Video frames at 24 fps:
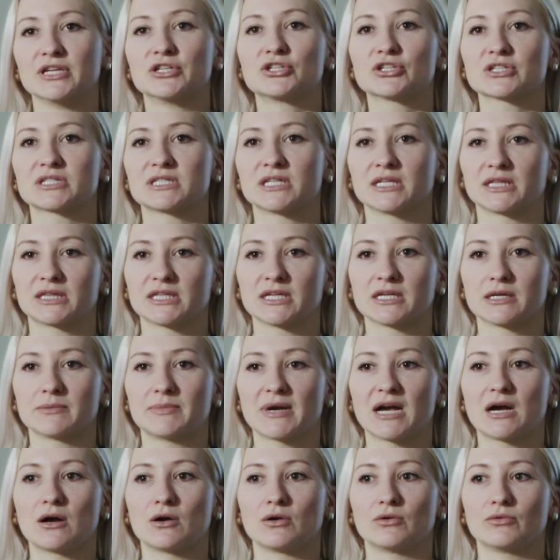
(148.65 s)
interesting thing
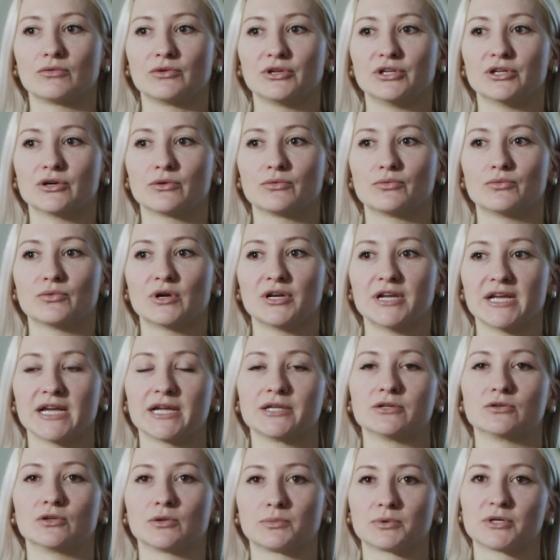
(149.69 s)
about, an
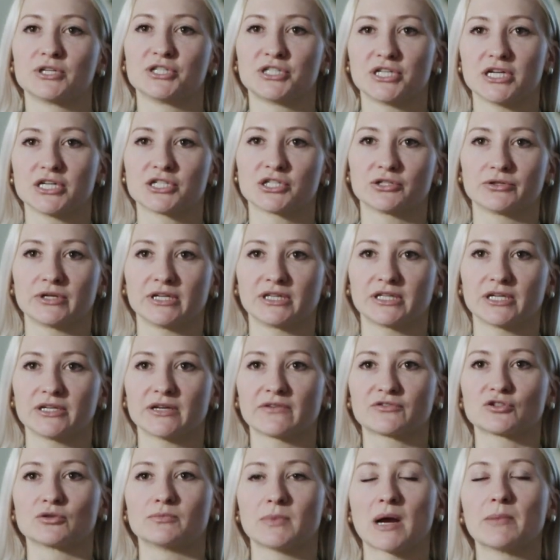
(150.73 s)
annual appreciation rate that you
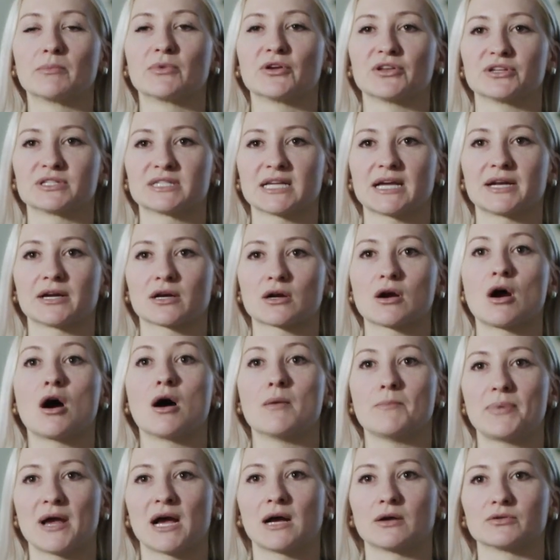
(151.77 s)
have to remember is that it
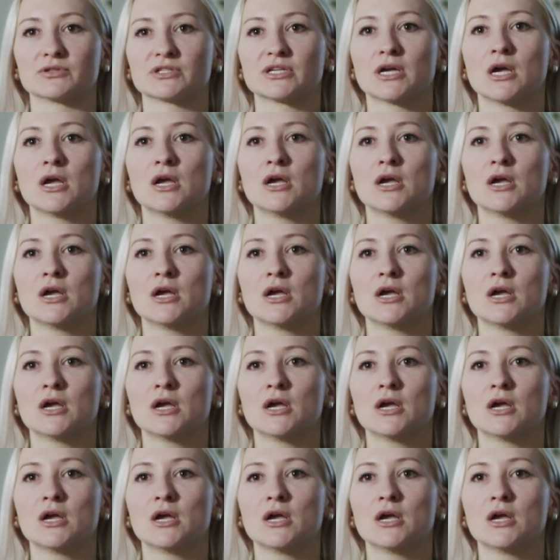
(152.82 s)
compounds.